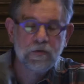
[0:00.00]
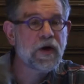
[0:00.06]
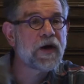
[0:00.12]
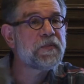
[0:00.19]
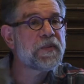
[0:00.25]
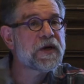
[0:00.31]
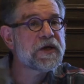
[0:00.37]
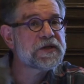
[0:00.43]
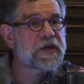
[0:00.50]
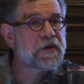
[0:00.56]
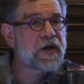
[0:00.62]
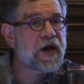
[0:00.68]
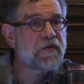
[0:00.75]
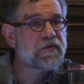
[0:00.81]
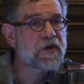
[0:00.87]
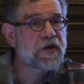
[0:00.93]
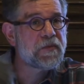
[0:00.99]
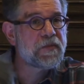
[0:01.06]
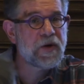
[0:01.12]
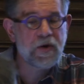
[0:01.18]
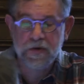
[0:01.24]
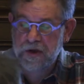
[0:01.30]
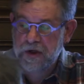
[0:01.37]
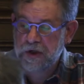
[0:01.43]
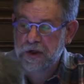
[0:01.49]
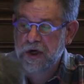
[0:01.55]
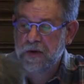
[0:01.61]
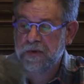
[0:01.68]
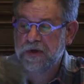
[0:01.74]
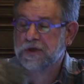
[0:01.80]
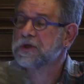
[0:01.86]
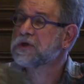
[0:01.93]
right? Because I'm going to have to compare the
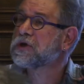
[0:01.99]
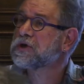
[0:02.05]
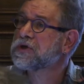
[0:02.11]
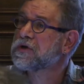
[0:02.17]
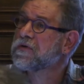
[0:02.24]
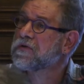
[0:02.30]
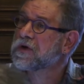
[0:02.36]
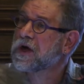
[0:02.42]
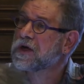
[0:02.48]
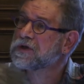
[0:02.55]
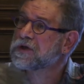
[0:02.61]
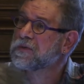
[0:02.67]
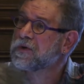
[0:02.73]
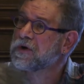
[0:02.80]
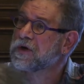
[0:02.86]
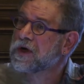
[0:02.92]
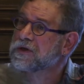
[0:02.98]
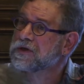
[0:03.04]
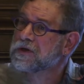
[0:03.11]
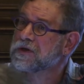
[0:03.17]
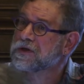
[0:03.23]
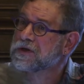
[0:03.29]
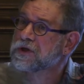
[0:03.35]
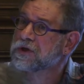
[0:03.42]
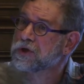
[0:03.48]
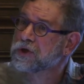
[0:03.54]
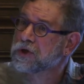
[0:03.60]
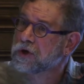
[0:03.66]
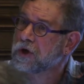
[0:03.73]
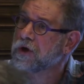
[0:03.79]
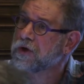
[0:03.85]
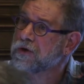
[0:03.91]
incoming signature of the customer against the
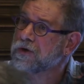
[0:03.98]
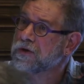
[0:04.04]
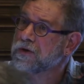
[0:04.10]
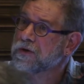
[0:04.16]
signature card.